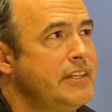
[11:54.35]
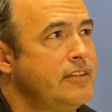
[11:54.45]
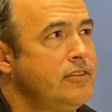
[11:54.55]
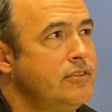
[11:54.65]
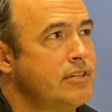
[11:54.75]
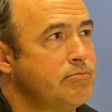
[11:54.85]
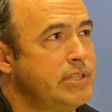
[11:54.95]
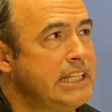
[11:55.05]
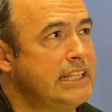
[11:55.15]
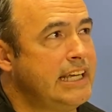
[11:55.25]
to
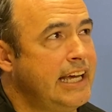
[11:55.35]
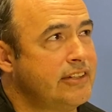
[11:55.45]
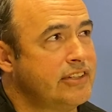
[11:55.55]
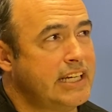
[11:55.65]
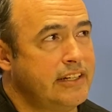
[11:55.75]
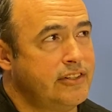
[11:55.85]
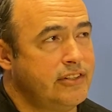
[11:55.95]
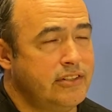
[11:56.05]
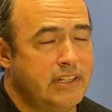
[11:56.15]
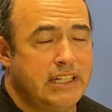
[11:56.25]
completely handle that
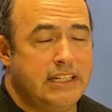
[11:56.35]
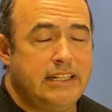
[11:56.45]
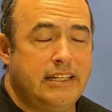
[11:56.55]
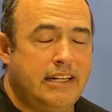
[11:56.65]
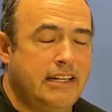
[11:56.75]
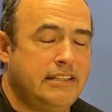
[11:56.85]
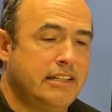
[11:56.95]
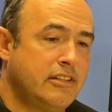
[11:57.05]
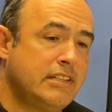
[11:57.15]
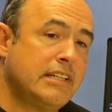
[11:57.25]
issue. The
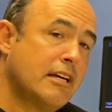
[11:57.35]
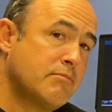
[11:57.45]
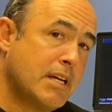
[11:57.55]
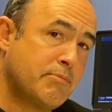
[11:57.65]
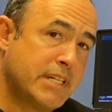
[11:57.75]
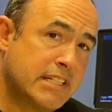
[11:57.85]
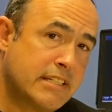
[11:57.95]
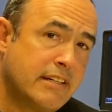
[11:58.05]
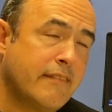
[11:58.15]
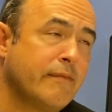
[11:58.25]
other thing that comes up
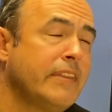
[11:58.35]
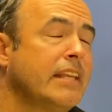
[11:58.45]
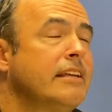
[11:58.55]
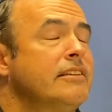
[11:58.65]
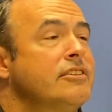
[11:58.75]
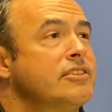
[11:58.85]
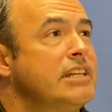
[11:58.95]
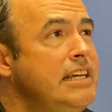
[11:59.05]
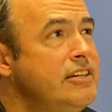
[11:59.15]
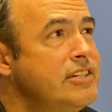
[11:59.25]
is there's
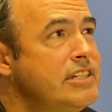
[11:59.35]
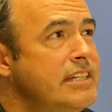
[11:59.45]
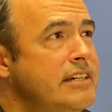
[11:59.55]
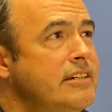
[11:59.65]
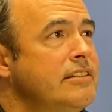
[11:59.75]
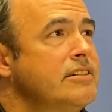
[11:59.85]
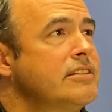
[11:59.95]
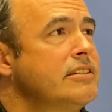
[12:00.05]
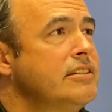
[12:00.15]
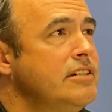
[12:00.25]
adhesions there,
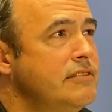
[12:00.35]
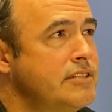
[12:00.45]
the nerve